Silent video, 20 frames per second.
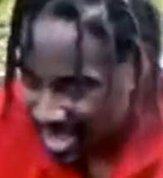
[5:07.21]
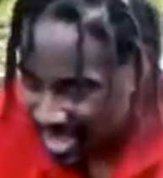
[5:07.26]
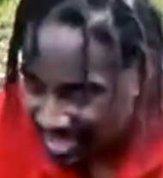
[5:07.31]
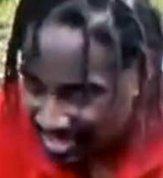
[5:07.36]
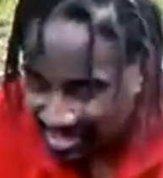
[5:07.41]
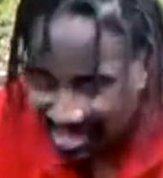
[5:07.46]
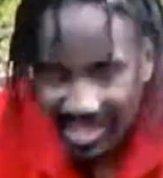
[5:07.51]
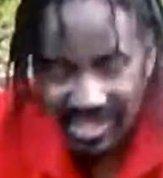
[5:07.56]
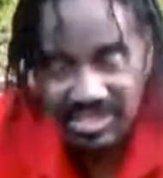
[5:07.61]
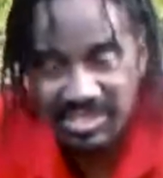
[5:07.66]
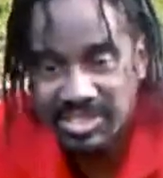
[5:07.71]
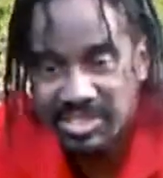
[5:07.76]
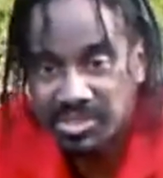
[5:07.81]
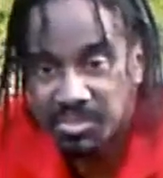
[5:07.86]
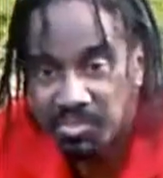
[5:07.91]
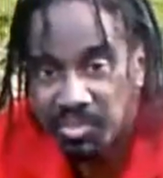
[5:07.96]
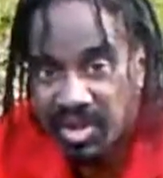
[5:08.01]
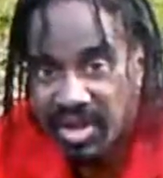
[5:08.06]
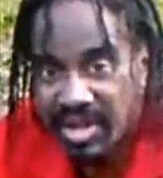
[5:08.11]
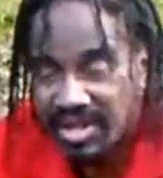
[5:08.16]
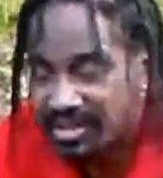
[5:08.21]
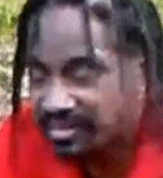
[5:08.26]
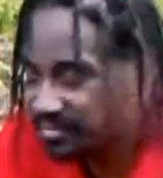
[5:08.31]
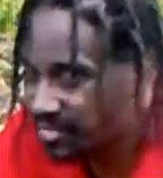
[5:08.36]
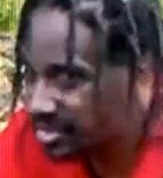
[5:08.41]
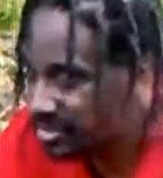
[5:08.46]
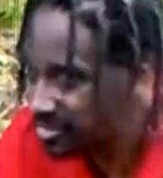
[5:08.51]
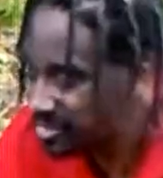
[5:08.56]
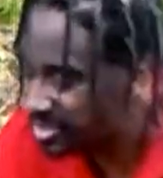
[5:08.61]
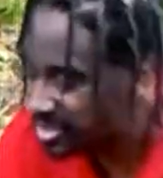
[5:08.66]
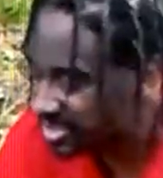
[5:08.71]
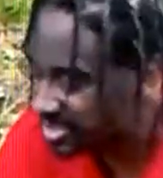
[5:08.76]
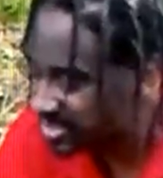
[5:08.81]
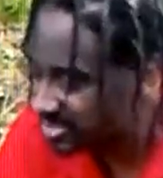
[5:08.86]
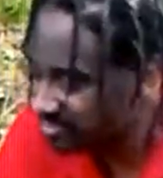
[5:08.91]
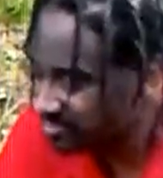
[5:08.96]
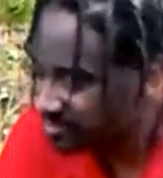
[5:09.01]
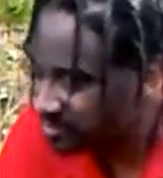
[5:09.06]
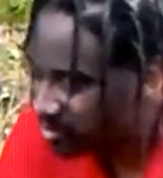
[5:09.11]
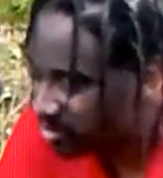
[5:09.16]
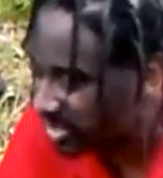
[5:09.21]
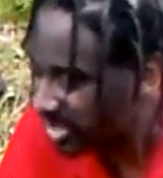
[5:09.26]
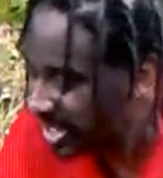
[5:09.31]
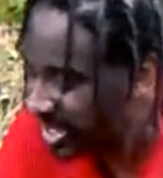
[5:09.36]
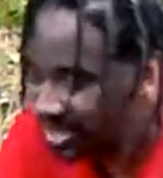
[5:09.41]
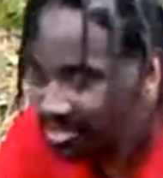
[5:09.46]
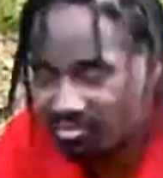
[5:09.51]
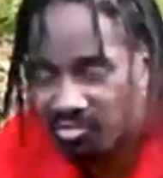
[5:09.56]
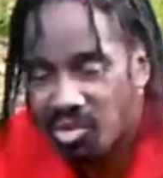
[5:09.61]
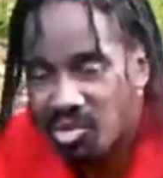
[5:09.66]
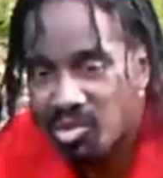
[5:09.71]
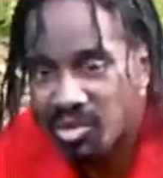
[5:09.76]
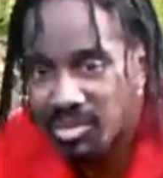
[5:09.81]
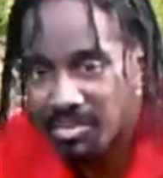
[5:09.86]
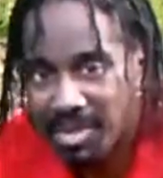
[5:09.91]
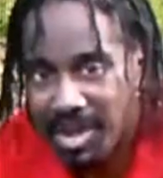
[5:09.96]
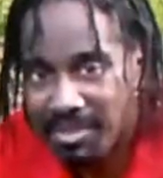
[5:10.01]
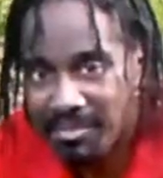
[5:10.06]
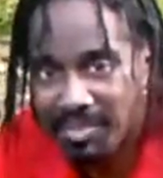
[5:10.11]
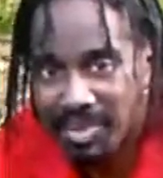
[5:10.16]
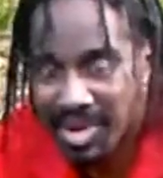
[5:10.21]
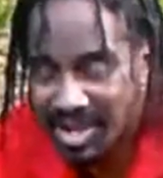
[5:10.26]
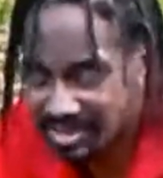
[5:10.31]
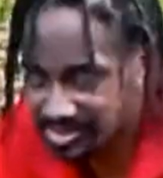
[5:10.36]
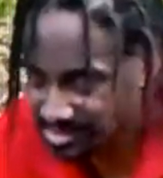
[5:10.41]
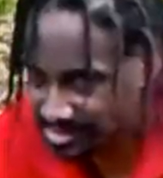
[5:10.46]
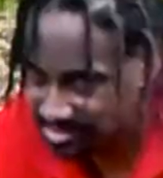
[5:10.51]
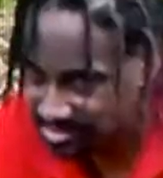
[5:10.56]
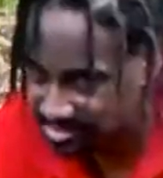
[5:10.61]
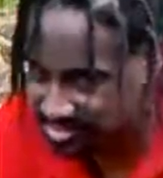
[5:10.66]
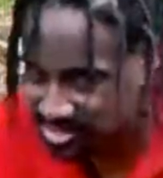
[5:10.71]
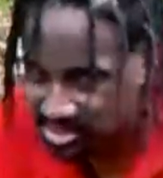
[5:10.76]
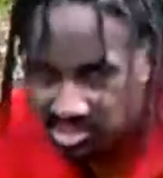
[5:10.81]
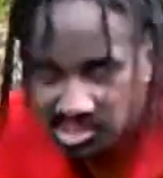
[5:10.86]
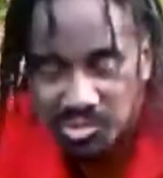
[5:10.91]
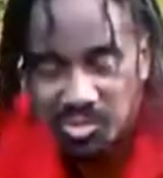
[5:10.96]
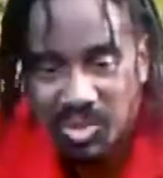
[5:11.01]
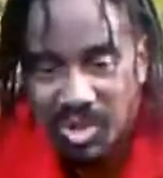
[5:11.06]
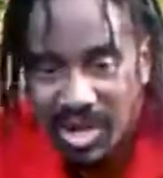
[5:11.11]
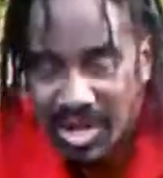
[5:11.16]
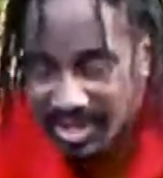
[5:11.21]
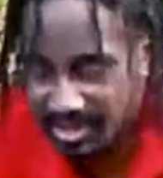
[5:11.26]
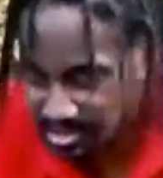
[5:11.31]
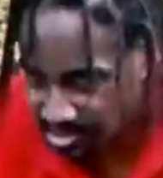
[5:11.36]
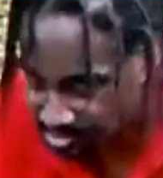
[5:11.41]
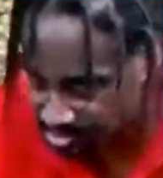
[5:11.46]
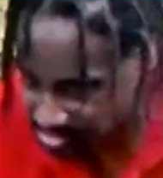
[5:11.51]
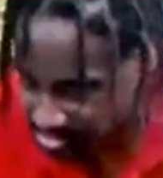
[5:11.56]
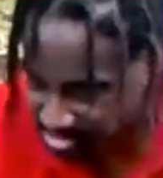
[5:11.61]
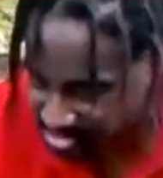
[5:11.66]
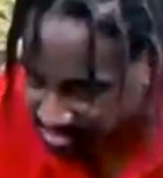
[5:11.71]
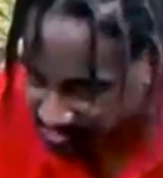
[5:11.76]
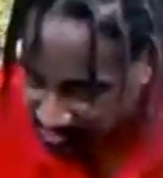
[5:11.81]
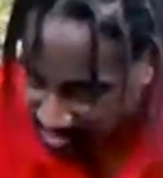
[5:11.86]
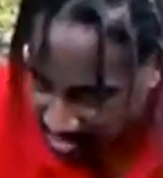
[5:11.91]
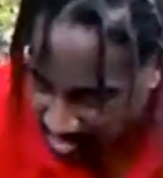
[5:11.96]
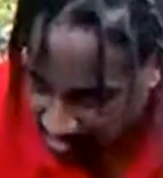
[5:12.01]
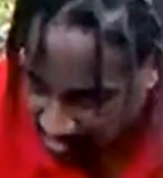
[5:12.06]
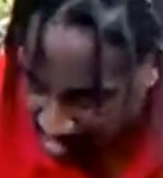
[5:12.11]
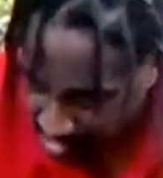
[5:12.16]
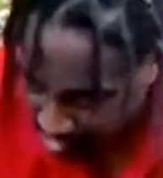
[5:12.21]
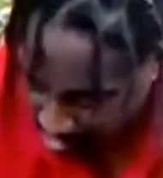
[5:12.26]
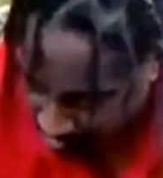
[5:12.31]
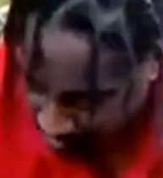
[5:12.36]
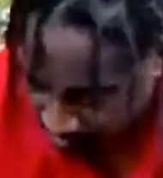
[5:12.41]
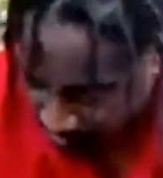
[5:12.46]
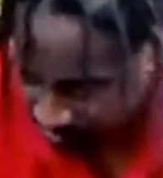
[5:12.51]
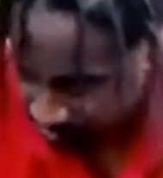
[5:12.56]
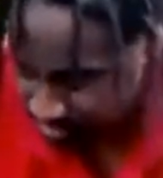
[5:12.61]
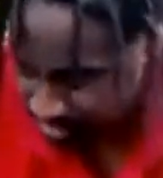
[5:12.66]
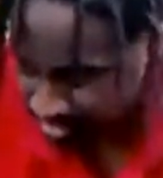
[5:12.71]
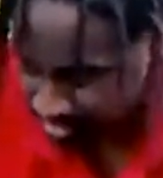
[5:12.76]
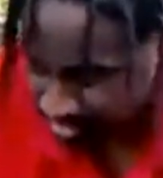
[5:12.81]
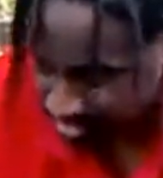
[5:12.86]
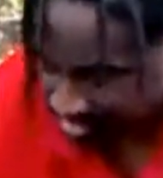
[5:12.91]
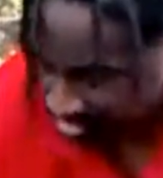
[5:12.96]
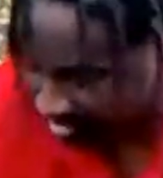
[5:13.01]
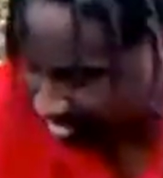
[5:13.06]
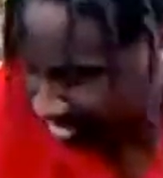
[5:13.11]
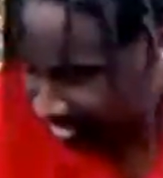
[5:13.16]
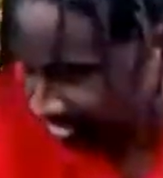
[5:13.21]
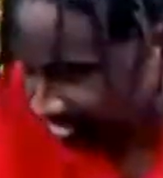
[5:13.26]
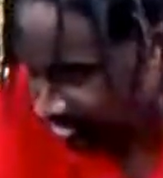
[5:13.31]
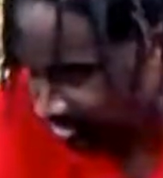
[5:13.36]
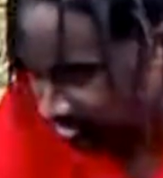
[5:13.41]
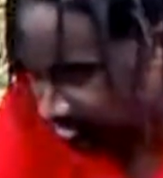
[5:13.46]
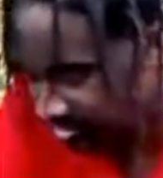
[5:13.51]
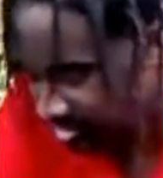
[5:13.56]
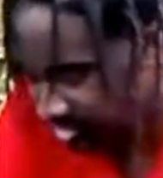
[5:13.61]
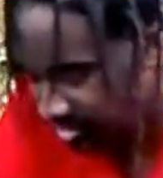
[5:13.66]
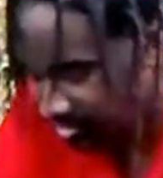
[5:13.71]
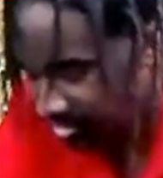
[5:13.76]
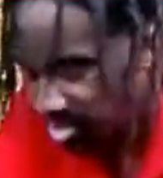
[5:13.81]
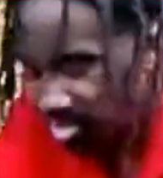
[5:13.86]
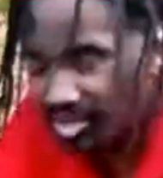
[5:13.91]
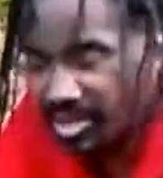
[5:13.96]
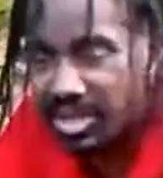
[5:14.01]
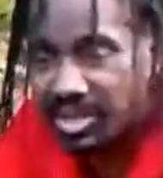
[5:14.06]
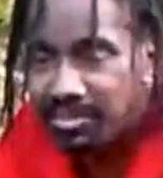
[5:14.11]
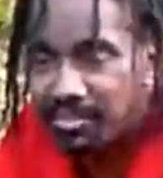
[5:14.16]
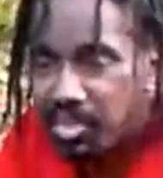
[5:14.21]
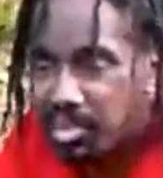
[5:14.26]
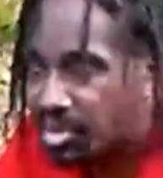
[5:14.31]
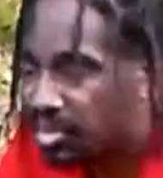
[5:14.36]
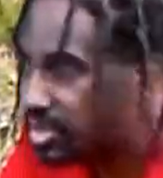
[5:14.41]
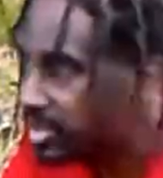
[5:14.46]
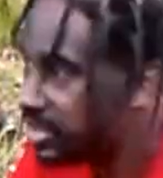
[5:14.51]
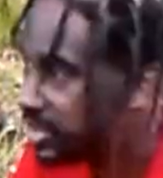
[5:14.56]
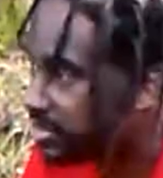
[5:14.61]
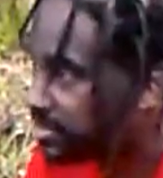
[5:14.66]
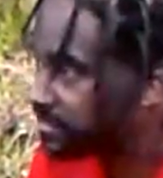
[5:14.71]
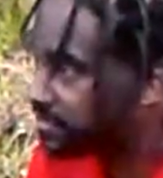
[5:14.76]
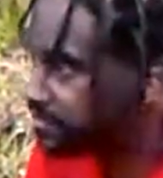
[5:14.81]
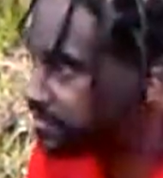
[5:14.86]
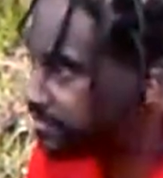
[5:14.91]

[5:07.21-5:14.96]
I like this brand. If I'm gonna, when I grow in my pot, this is what I use, is Vigoro. Alright, so I'm gonna go ahead and pour it in.